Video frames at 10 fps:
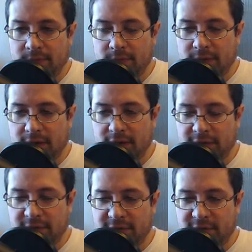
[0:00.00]
Because
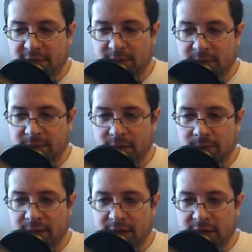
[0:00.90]
even if you get, I mean,
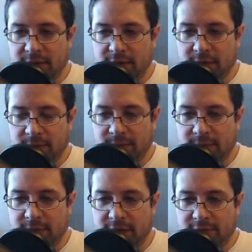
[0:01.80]
you might be able
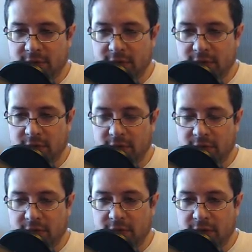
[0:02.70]
to get a rook
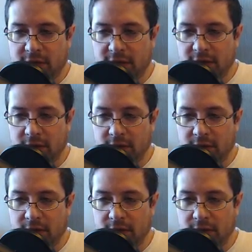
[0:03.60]

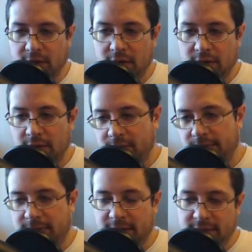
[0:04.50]
here,
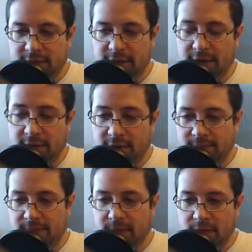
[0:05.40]
but yeah,
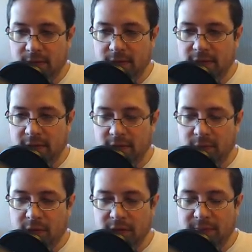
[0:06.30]

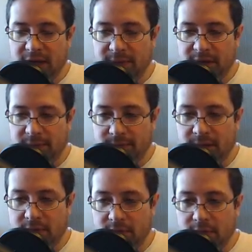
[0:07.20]
what you played might have been
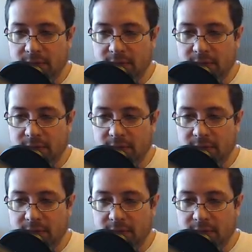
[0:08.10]
best.